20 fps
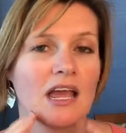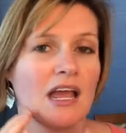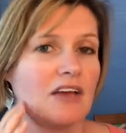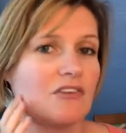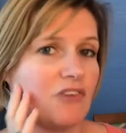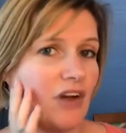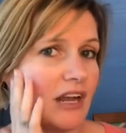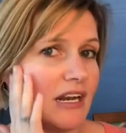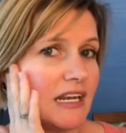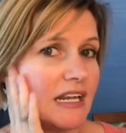
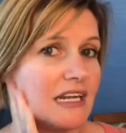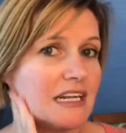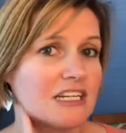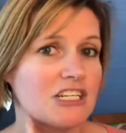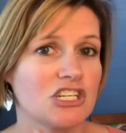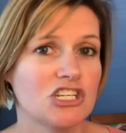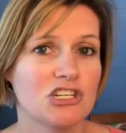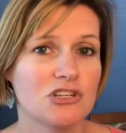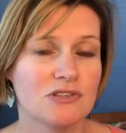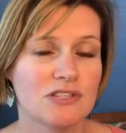if I needed
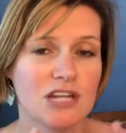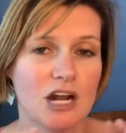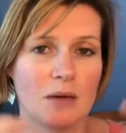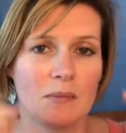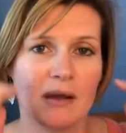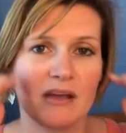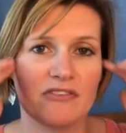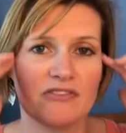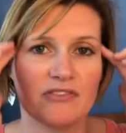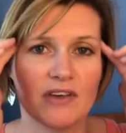to use it
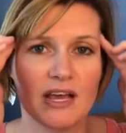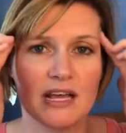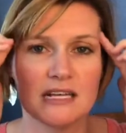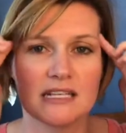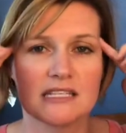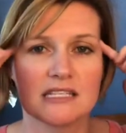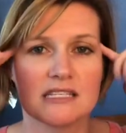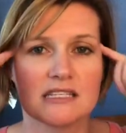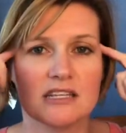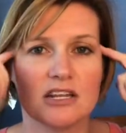on my
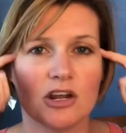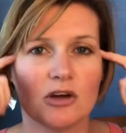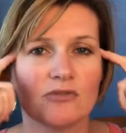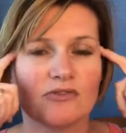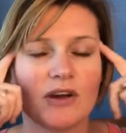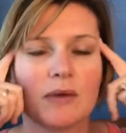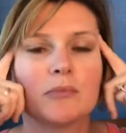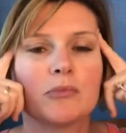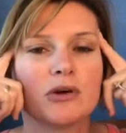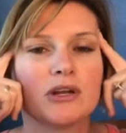face, you know,
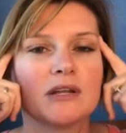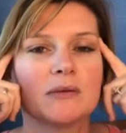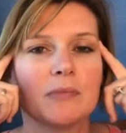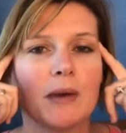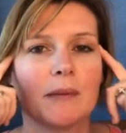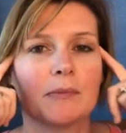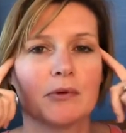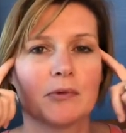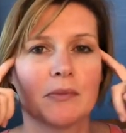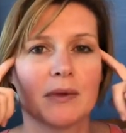if I'm putting
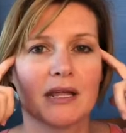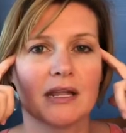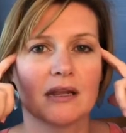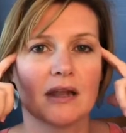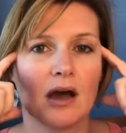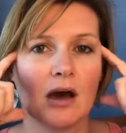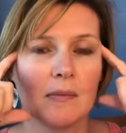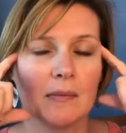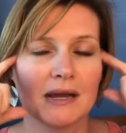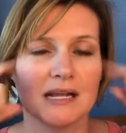peppermint
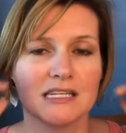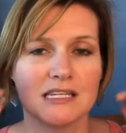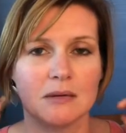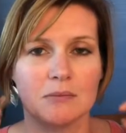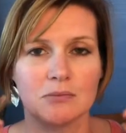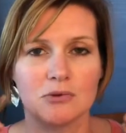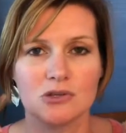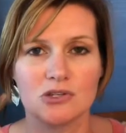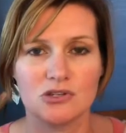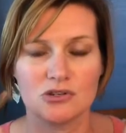on my
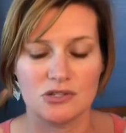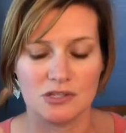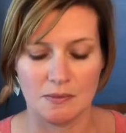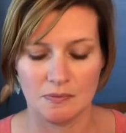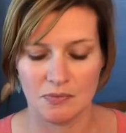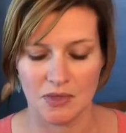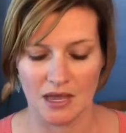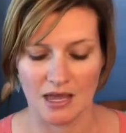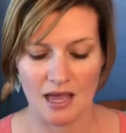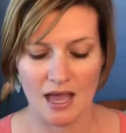temples or
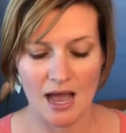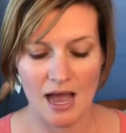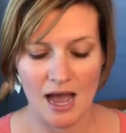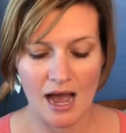something,